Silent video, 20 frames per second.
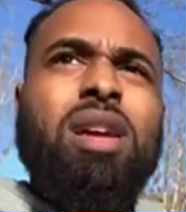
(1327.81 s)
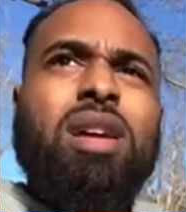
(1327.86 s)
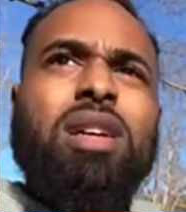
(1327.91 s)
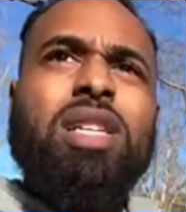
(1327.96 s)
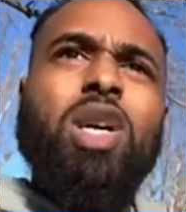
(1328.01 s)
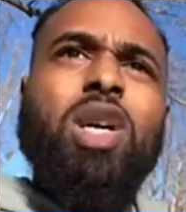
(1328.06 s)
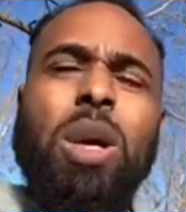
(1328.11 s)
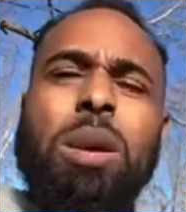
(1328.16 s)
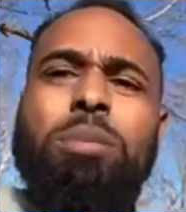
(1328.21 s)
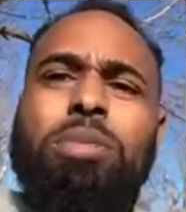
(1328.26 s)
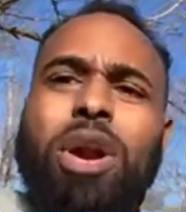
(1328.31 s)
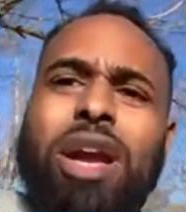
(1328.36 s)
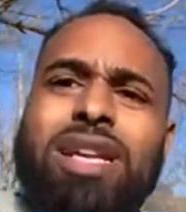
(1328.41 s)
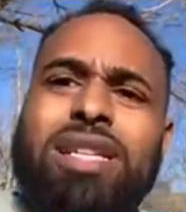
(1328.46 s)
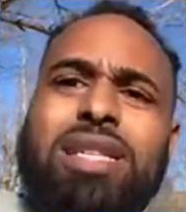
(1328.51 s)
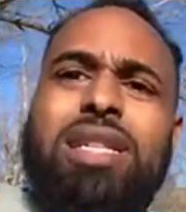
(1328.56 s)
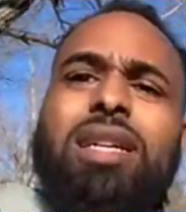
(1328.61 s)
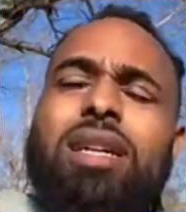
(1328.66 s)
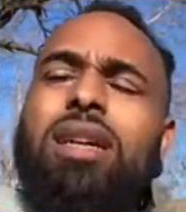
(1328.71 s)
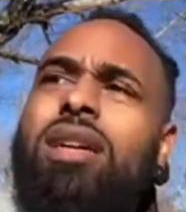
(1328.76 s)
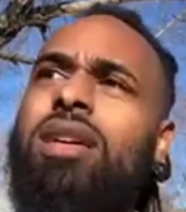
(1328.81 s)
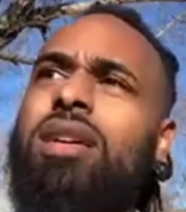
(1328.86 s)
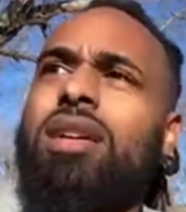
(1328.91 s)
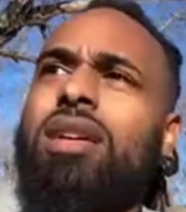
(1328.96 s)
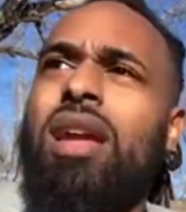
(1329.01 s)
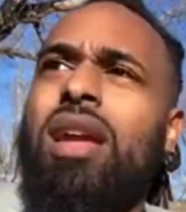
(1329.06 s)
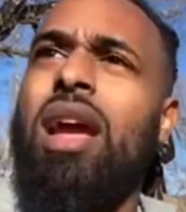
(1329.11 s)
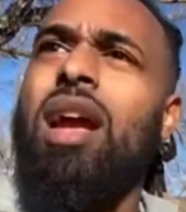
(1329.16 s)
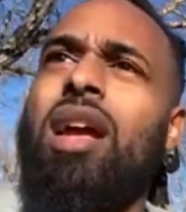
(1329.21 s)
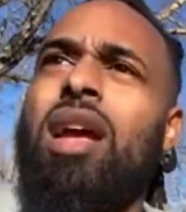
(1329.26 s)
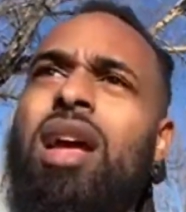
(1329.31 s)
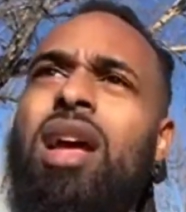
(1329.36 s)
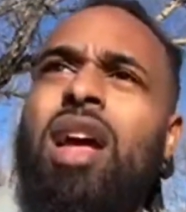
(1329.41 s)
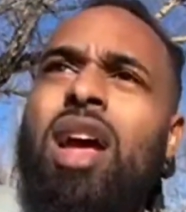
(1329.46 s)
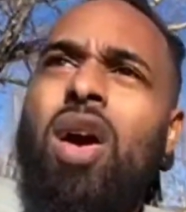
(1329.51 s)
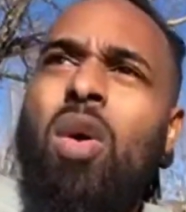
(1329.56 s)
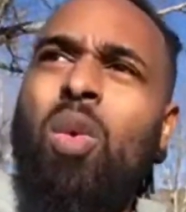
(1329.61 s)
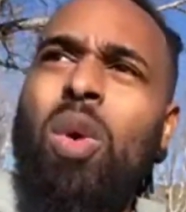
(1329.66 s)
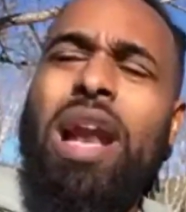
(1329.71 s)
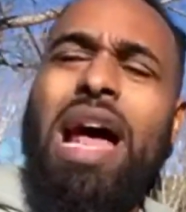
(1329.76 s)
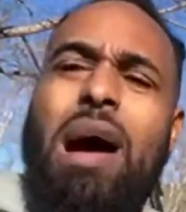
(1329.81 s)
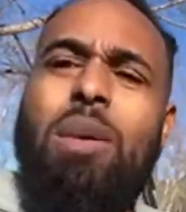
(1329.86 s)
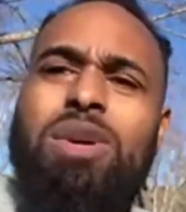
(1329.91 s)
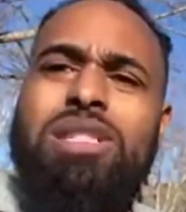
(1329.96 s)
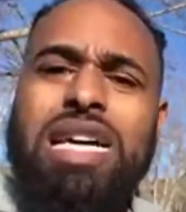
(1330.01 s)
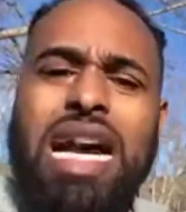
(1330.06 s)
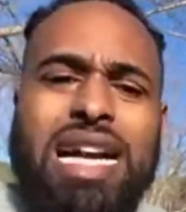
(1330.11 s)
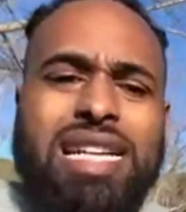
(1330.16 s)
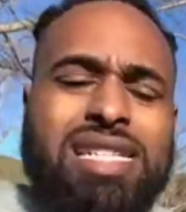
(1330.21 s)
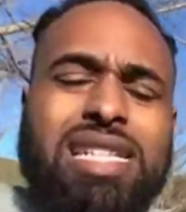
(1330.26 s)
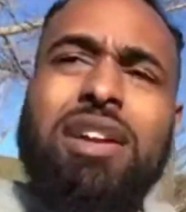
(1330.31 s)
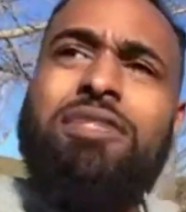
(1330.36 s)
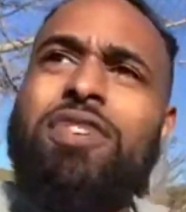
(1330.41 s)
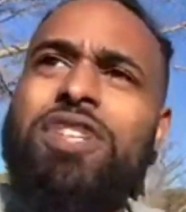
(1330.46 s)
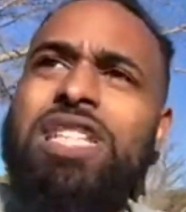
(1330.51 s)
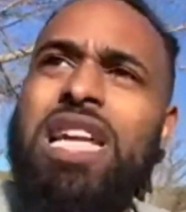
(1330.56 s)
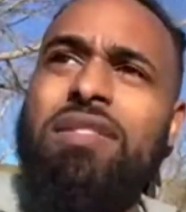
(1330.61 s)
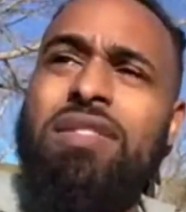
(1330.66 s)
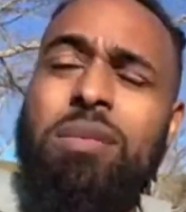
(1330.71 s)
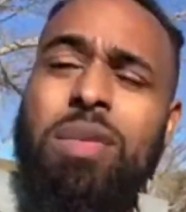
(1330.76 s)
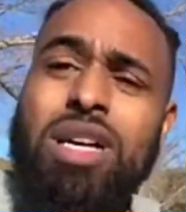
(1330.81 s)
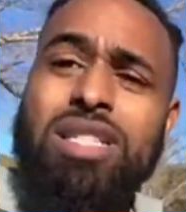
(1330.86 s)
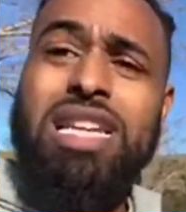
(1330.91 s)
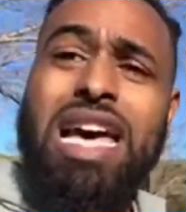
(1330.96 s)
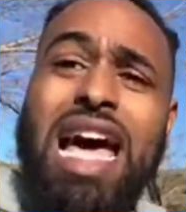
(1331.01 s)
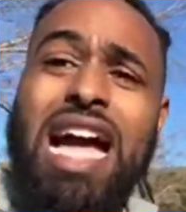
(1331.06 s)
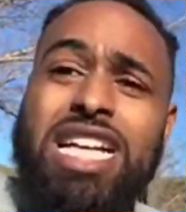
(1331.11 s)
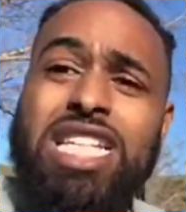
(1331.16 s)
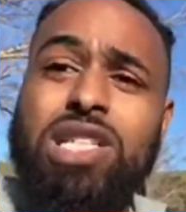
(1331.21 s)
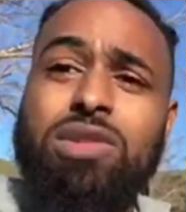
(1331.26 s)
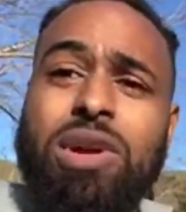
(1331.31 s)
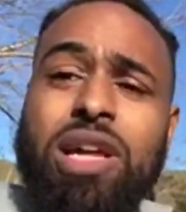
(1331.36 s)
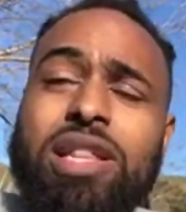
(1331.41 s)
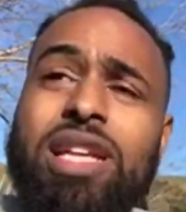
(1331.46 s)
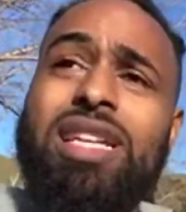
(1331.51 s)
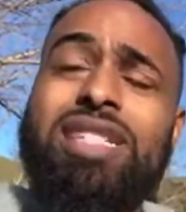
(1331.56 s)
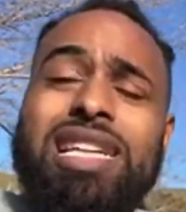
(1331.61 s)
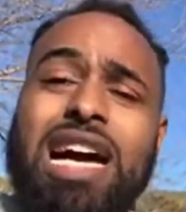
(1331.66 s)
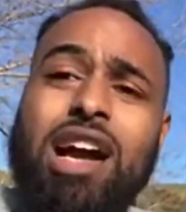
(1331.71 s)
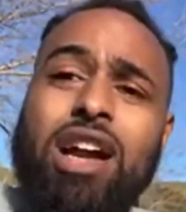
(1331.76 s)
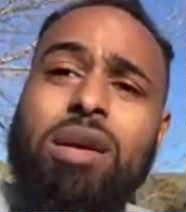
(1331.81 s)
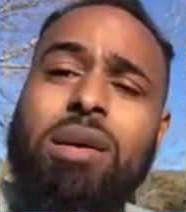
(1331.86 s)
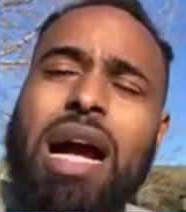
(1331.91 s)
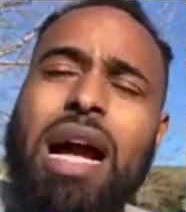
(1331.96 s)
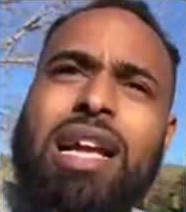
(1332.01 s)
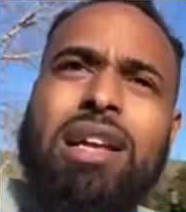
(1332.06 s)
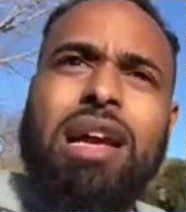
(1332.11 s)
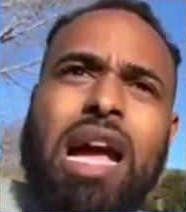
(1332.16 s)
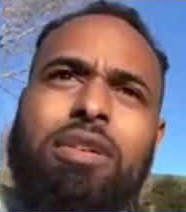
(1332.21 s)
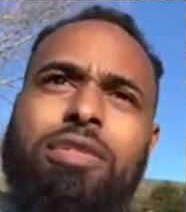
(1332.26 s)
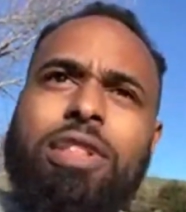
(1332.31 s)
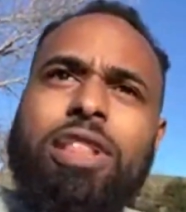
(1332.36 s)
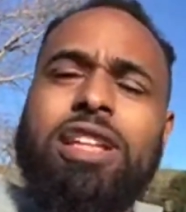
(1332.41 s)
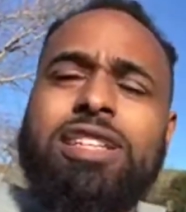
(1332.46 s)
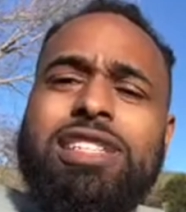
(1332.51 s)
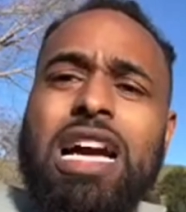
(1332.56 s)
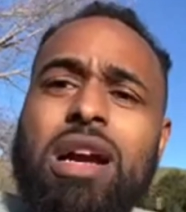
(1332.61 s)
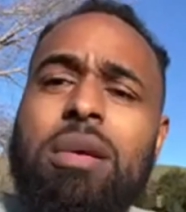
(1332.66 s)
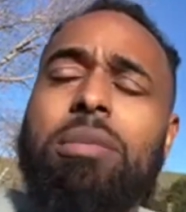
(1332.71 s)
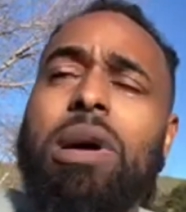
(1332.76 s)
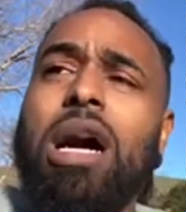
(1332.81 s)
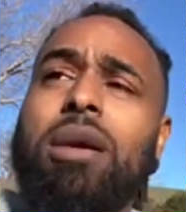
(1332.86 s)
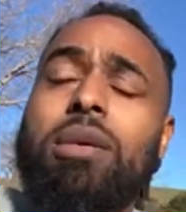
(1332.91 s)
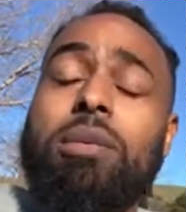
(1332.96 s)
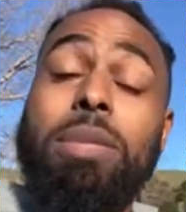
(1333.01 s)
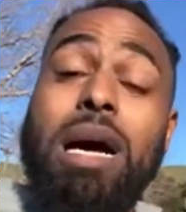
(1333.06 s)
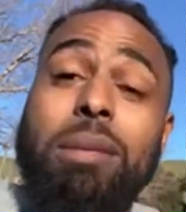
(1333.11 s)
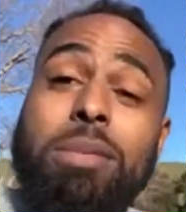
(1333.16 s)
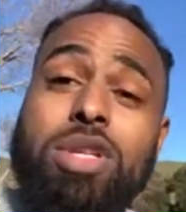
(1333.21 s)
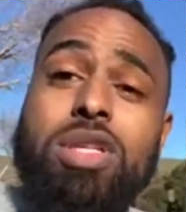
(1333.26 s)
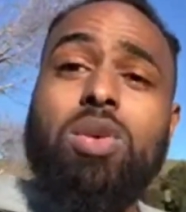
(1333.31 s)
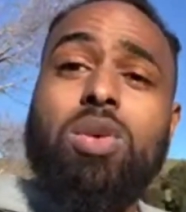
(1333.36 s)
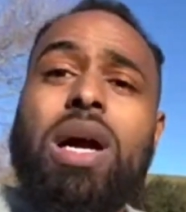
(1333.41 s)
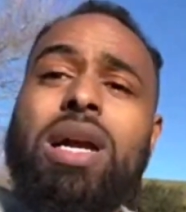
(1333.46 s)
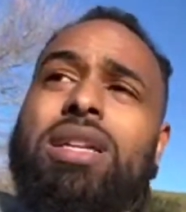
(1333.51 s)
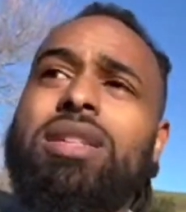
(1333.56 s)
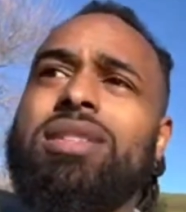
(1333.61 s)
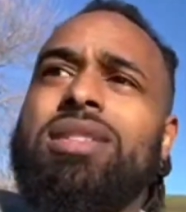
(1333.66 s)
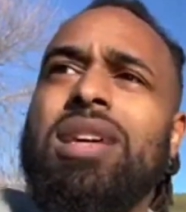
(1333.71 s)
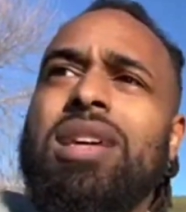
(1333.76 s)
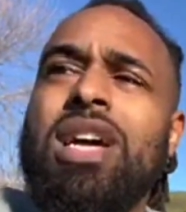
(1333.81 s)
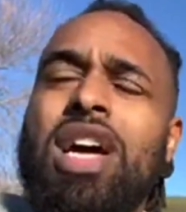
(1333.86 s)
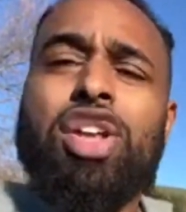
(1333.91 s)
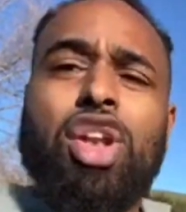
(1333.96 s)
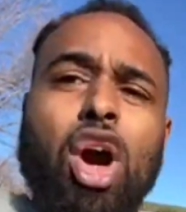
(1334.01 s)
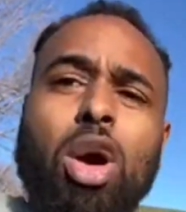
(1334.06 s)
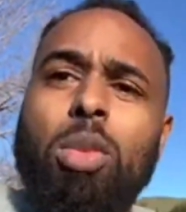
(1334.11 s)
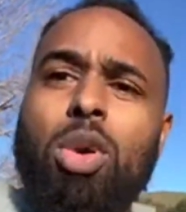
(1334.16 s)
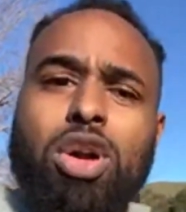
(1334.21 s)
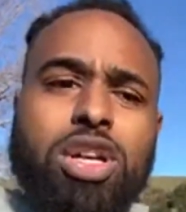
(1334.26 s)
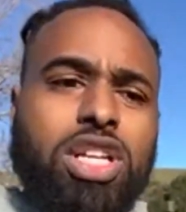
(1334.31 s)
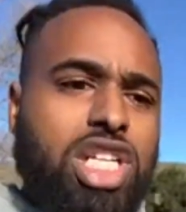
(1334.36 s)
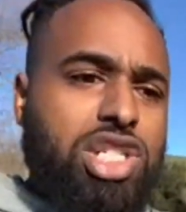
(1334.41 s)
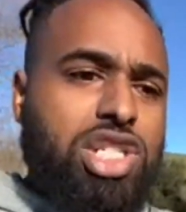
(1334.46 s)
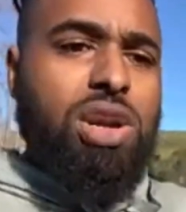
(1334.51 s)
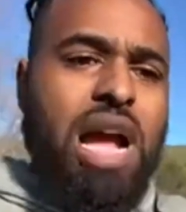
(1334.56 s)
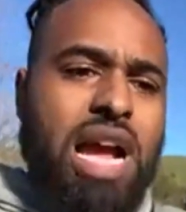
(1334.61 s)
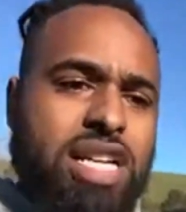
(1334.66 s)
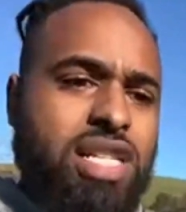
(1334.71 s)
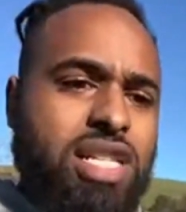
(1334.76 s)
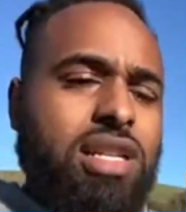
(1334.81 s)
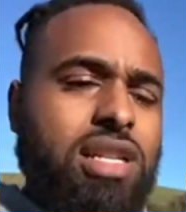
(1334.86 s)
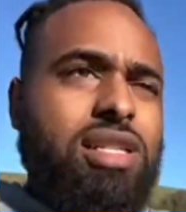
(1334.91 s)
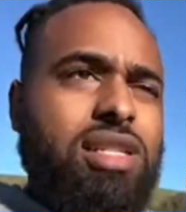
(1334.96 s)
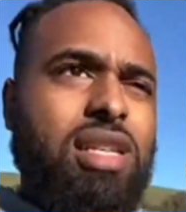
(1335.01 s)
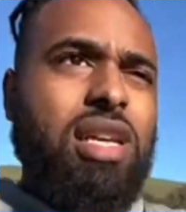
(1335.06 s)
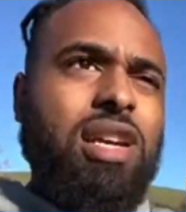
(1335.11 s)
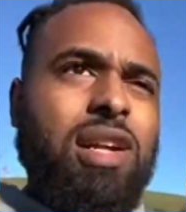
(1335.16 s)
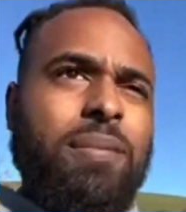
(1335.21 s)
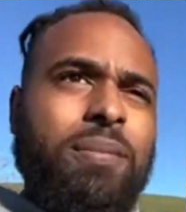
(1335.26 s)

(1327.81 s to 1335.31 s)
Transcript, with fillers: So embrace it. Okay when I was isolated for seven months, I actually read the entire, I, I read the entire Bible twice. No more distractions.